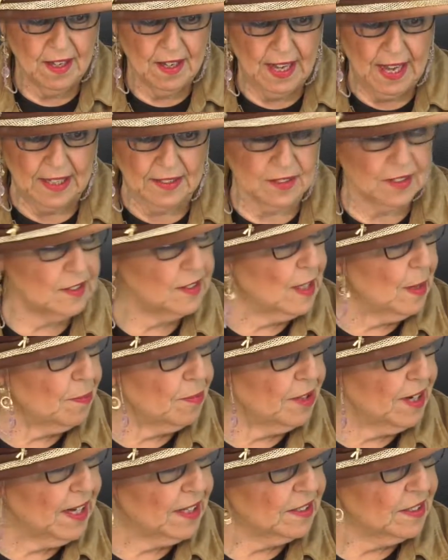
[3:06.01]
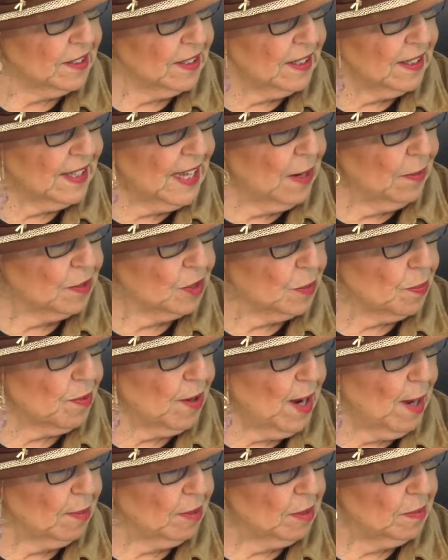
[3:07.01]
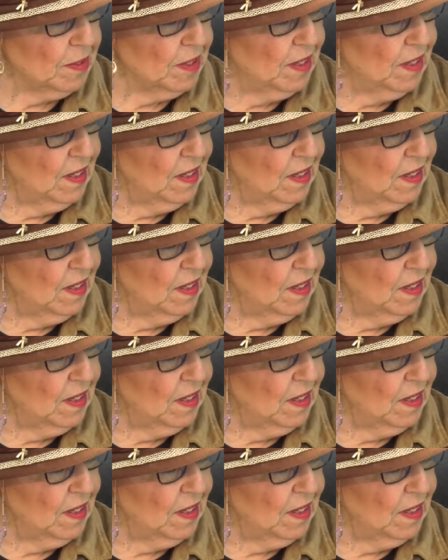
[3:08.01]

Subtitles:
as a separate entity, and that was a problem.